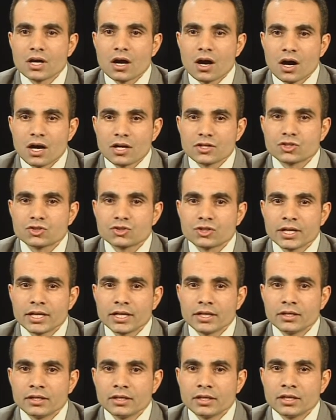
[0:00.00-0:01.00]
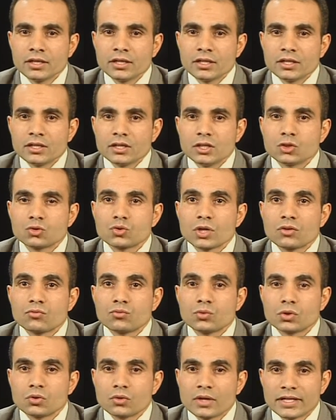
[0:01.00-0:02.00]
R strain into a
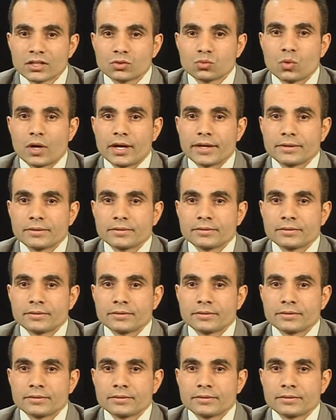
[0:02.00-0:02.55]
virulent one.